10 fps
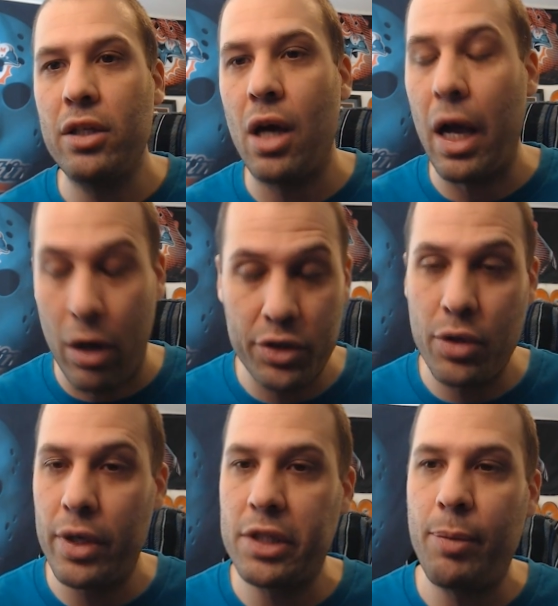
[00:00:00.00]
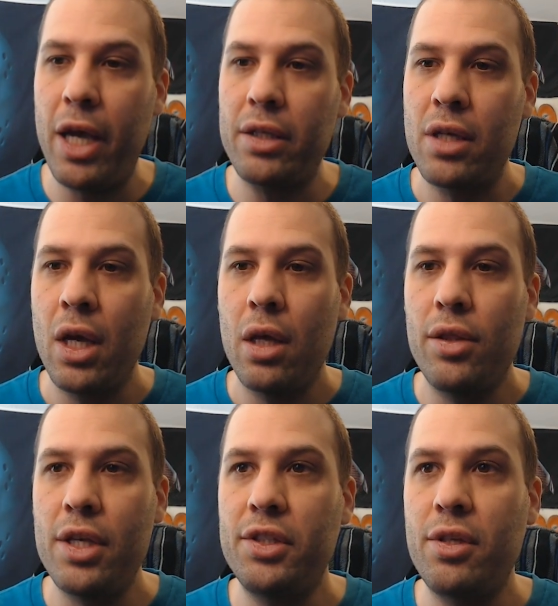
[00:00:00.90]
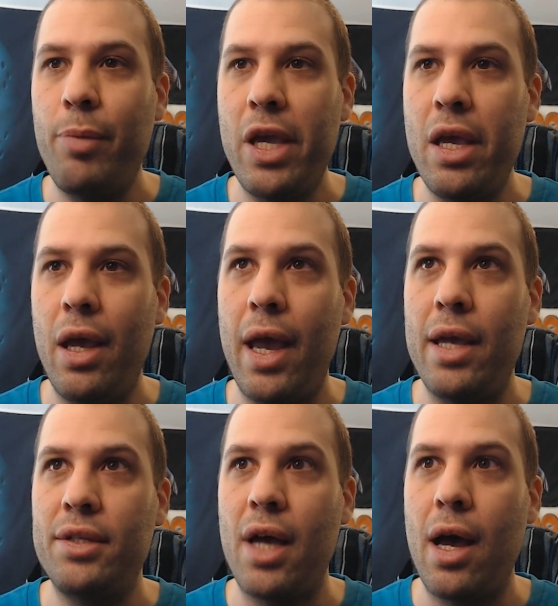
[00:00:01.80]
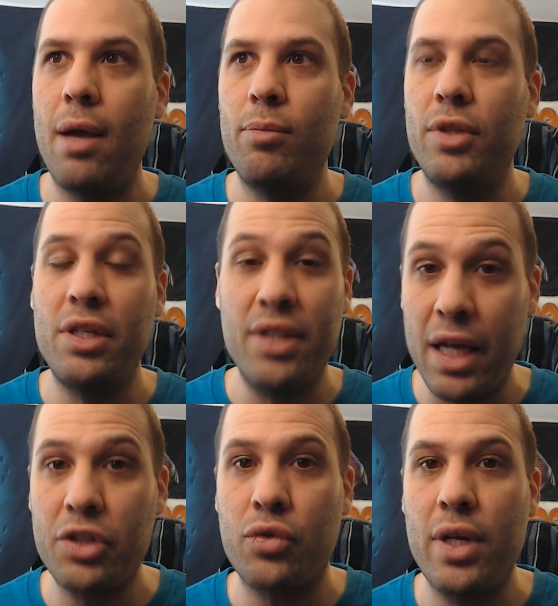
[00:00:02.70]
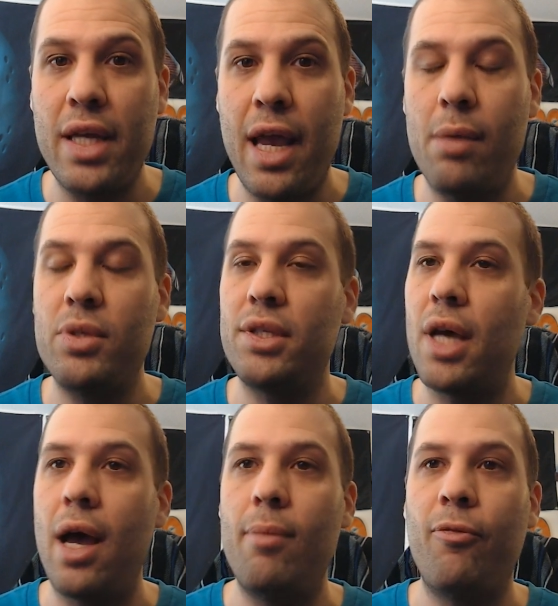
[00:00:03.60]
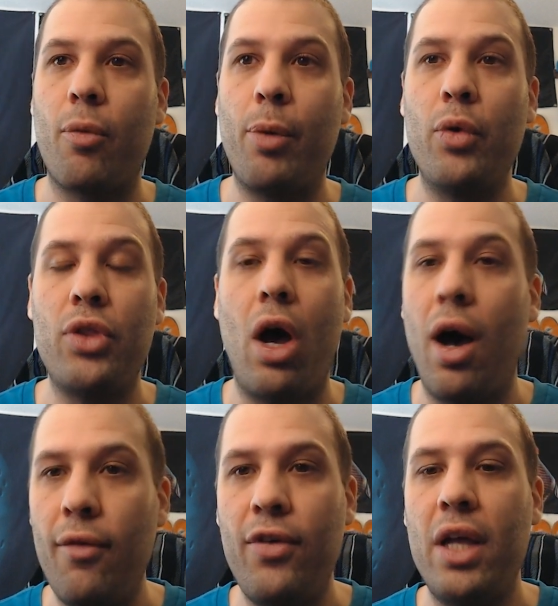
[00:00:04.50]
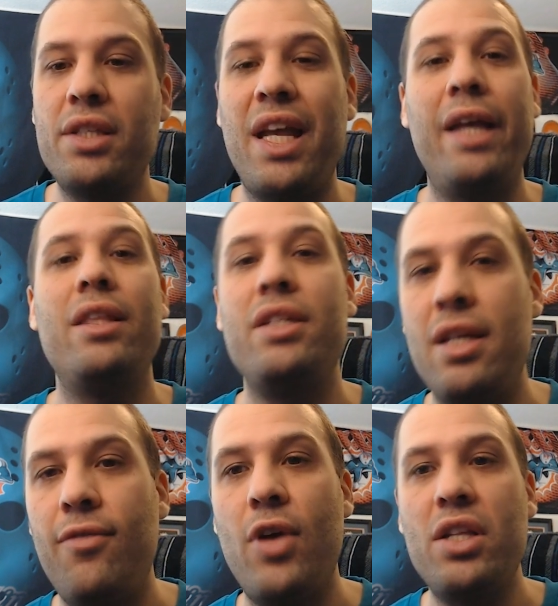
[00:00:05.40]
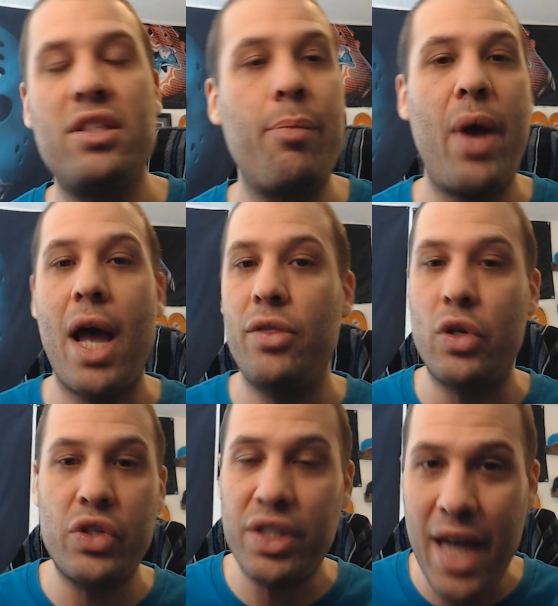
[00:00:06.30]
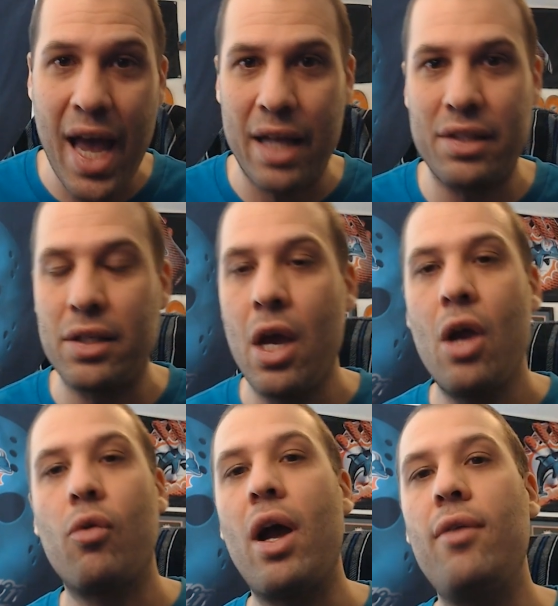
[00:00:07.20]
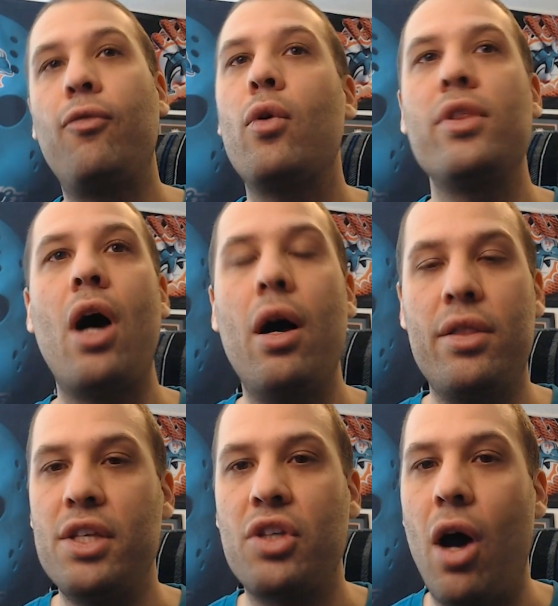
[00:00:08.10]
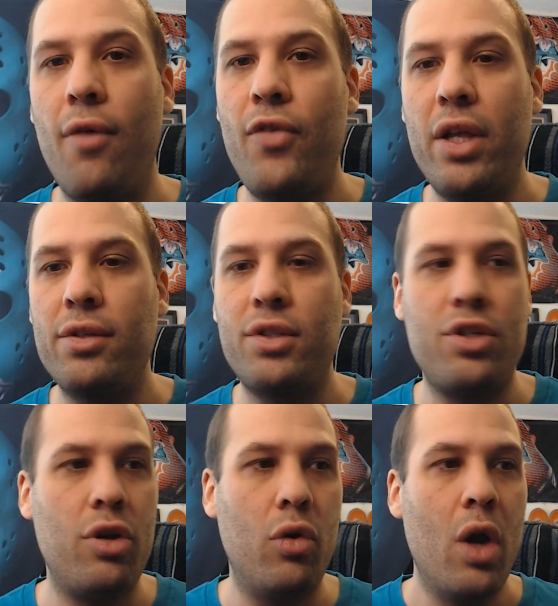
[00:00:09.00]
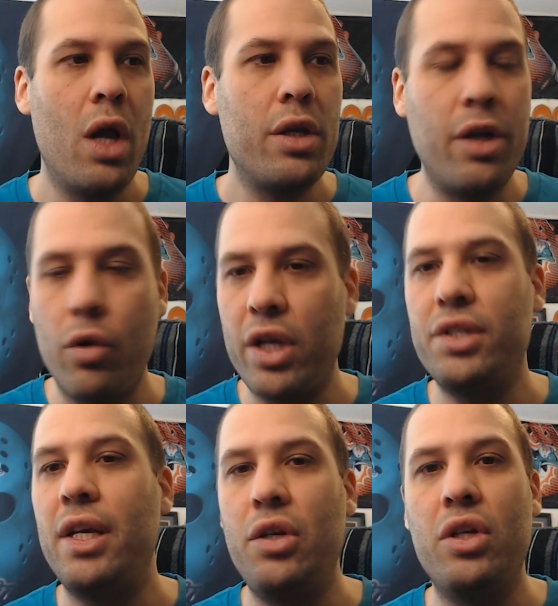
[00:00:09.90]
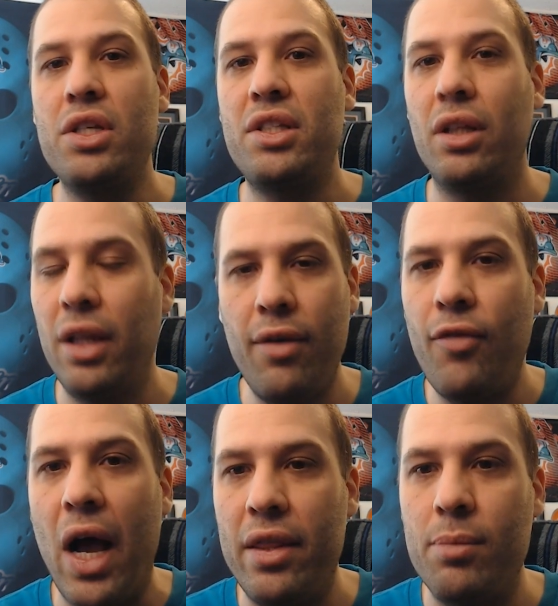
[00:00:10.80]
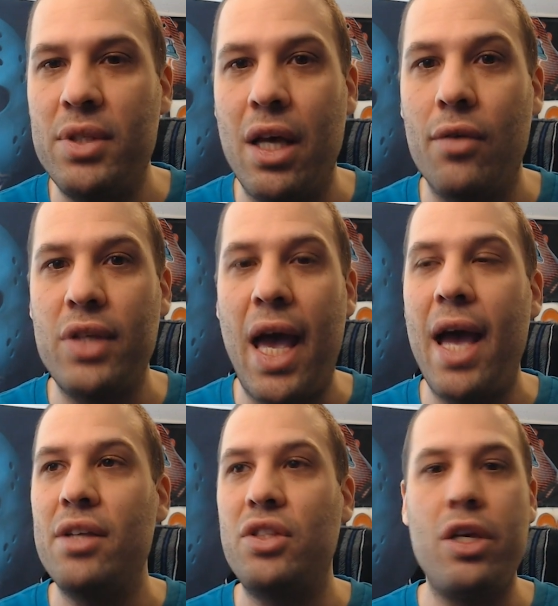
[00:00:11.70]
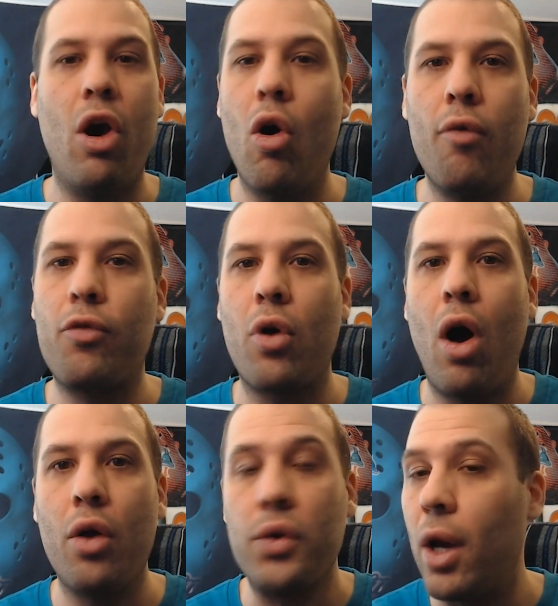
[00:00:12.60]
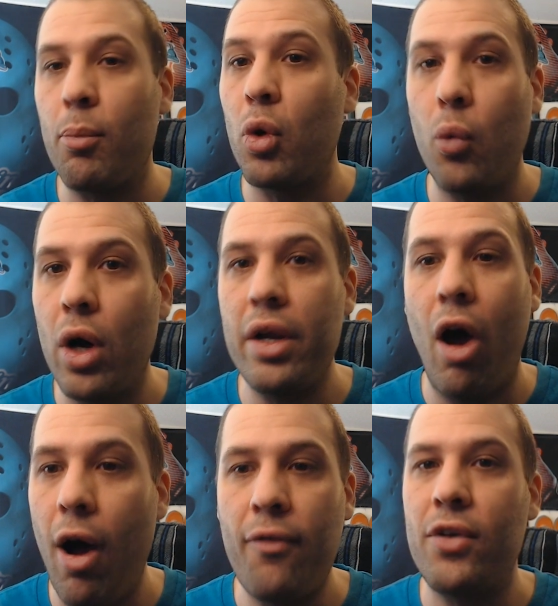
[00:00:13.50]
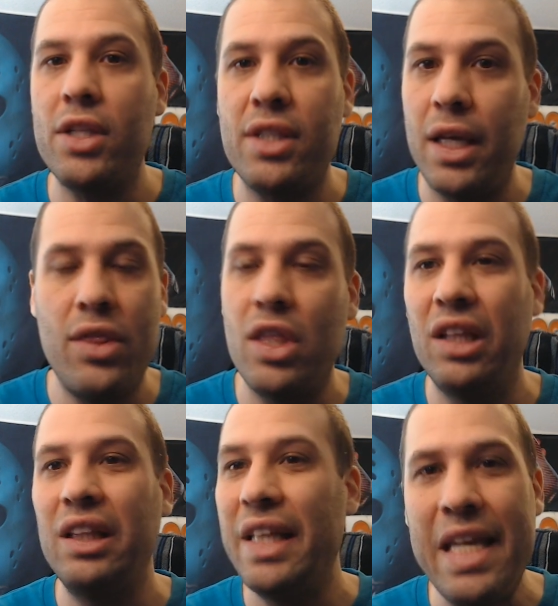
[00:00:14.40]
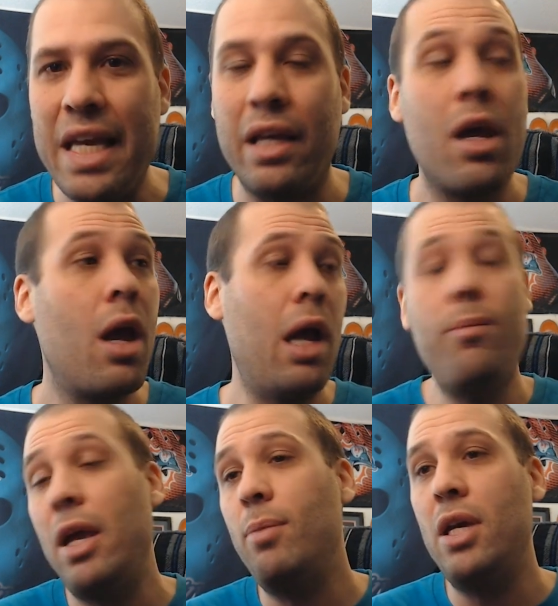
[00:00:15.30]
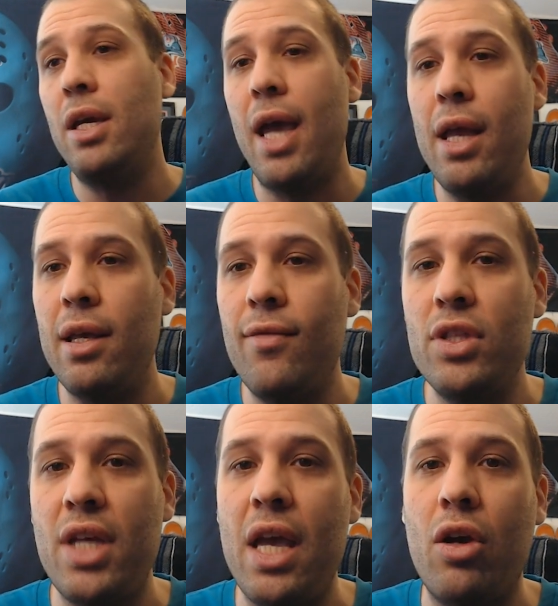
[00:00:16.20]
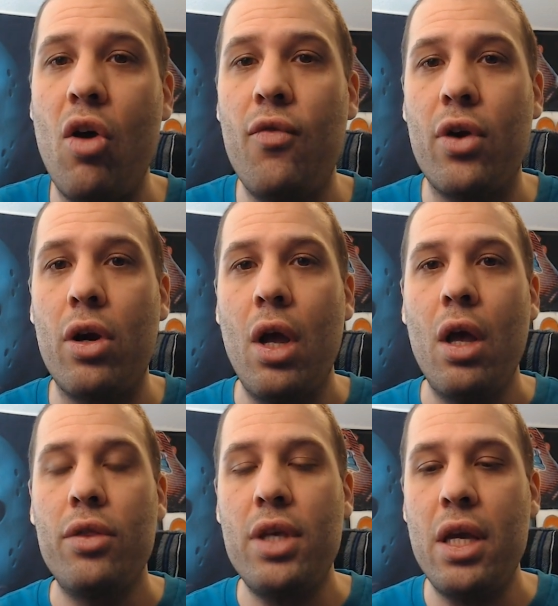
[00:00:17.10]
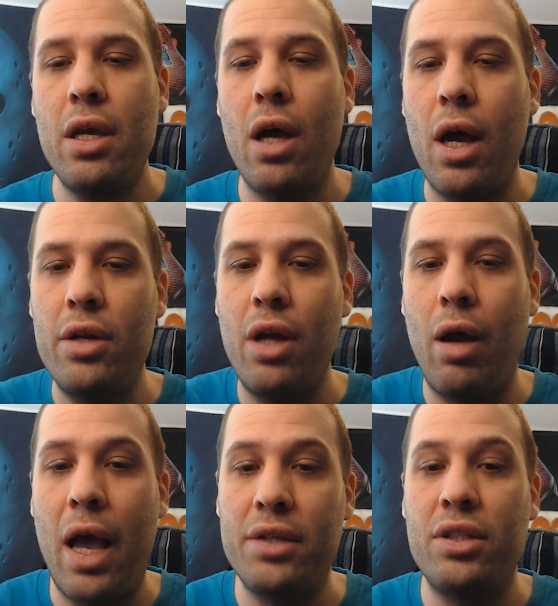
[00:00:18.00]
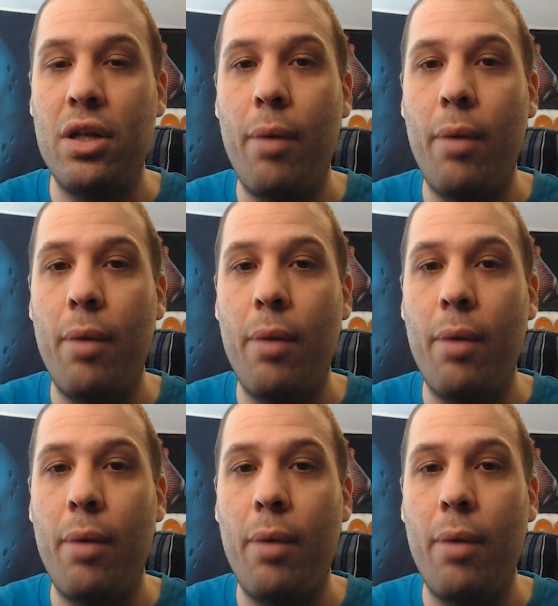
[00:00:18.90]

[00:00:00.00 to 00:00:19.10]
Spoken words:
also expect this to be a time, these next three games, a time for both the offense and the defense to pad their stats, right? For this offense to, you know, continue to solidify themselves as the overall number one offense in the league. And maybe, again, even take over as the number